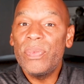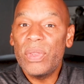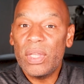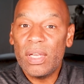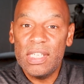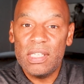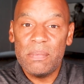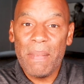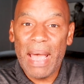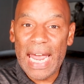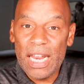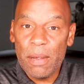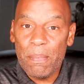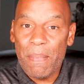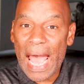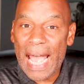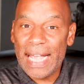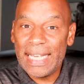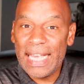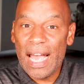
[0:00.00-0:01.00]
because Manny
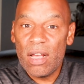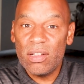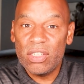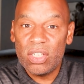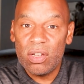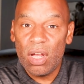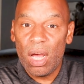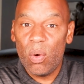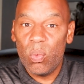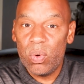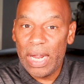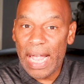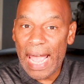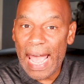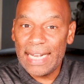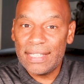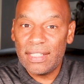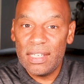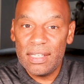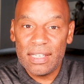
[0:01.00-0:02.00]
Pacquiao's
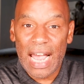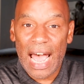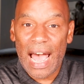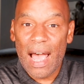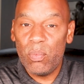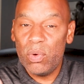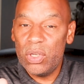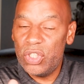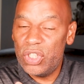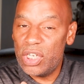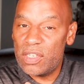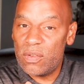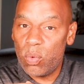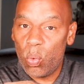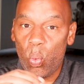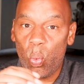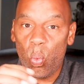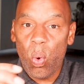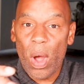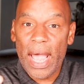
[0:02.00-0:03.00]
reaction time was just
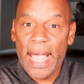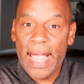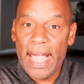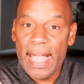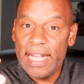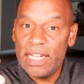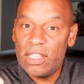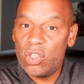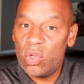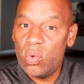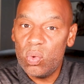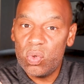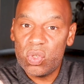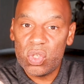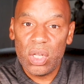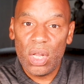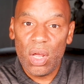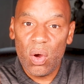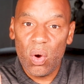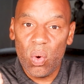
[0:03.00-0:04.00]
way too
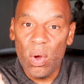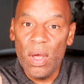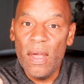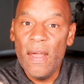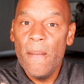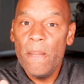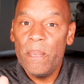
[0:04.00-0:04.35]
slow.